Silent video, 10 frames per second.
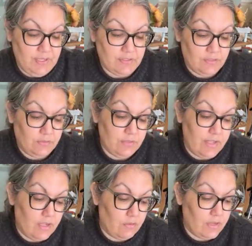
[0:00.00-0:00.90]
so
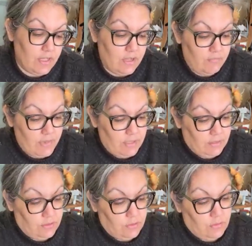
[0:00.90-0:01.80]
now I have my
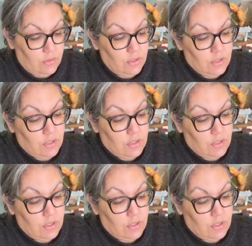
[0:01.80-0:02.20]
little